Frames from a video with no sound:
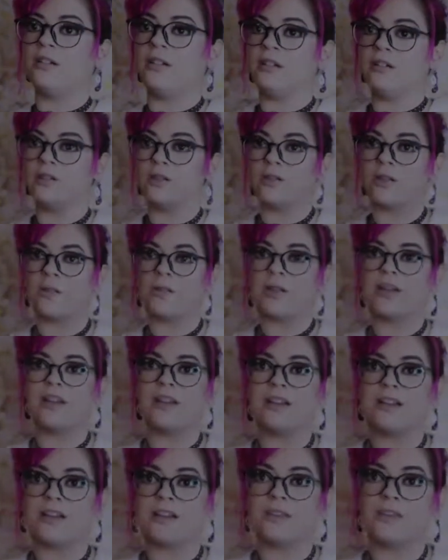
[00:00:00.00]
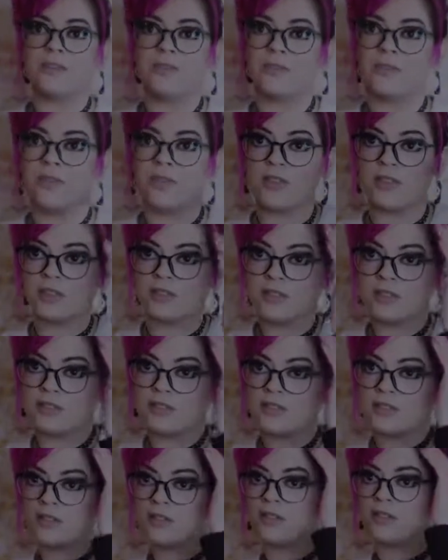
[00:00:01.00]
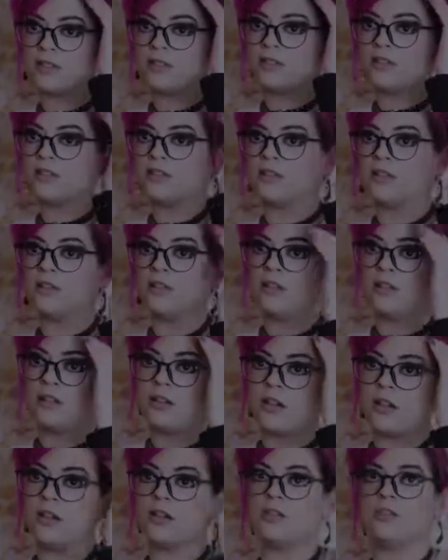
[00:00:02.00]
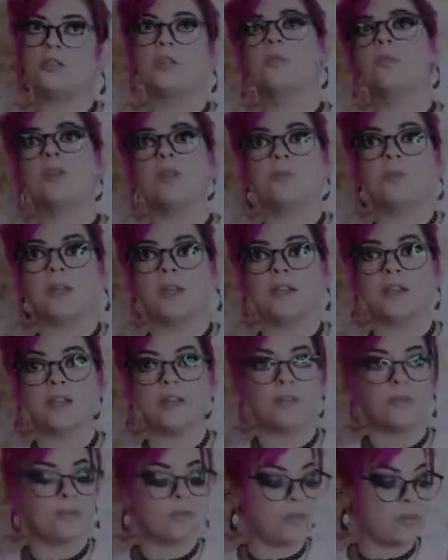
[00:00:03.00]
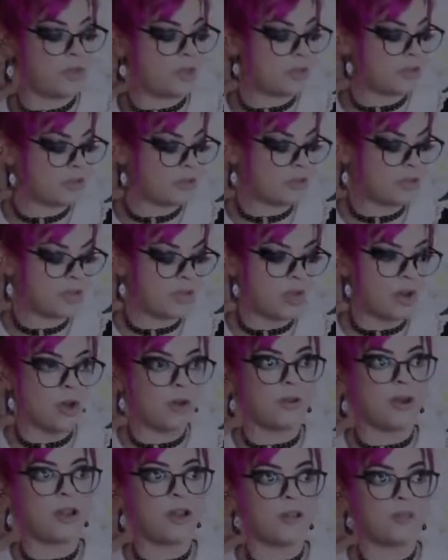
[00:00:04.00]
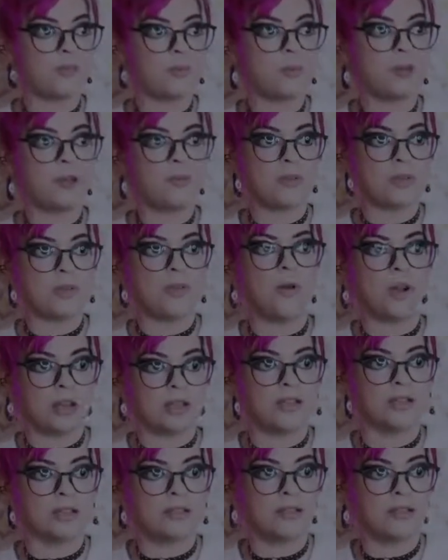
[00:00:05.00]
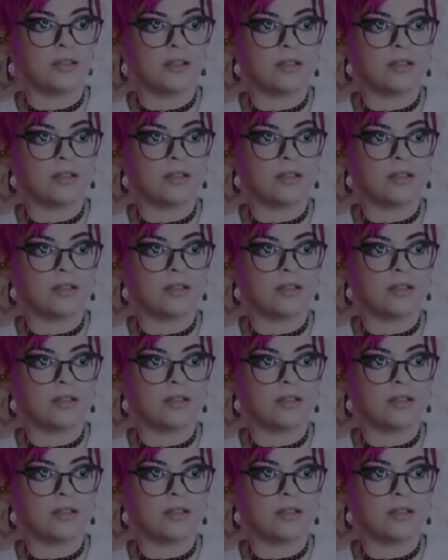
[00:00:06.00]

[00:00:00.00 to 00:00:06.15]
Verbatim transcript: I don't get paid enough for this. I don't get paid enough for this. Right, everybody be quiet.